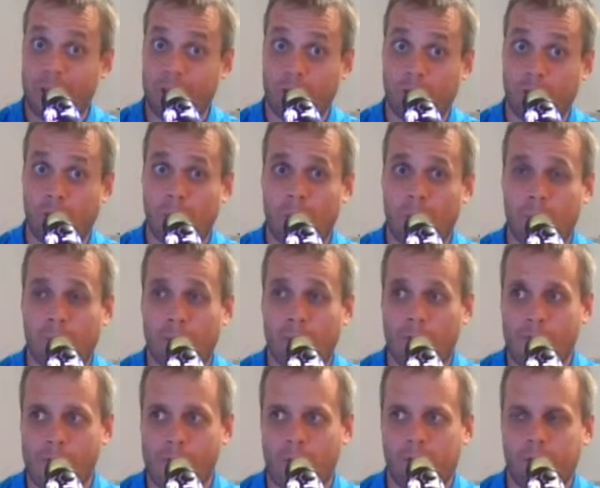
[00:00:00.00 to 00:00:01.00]
global
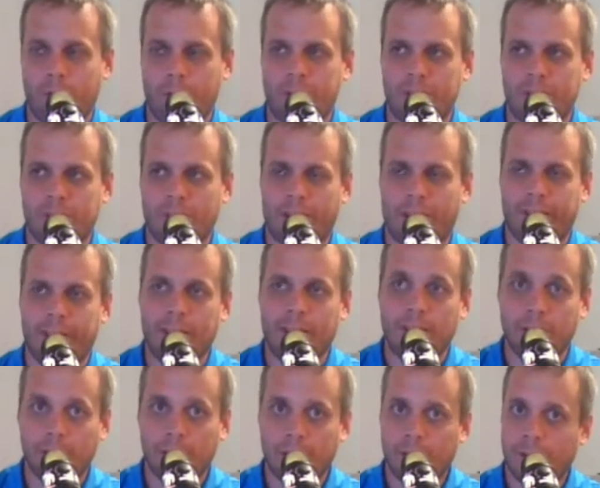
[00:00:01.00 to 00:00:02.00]
portfolio. He's like,
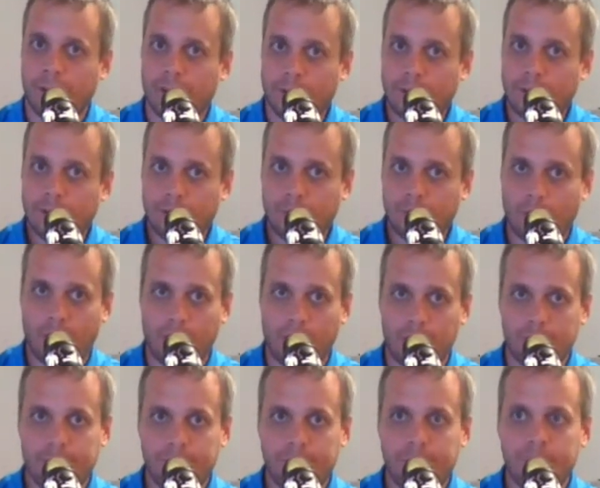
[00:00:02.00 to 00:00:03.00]

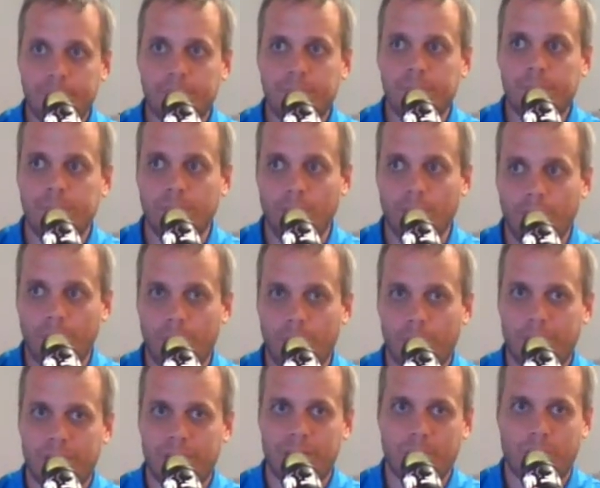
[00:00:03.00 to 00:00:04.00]
well, if
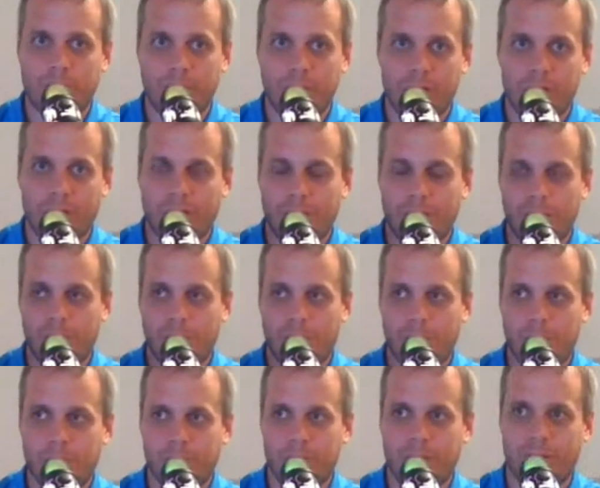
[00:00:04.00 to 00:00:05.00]
money is appreciated and
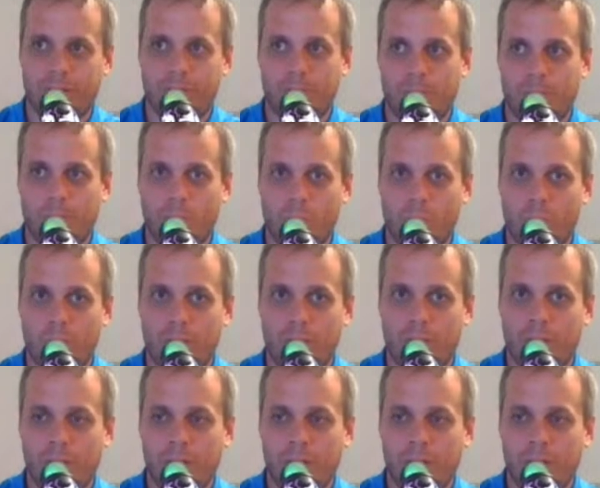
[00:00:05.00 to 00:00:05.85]
people save more,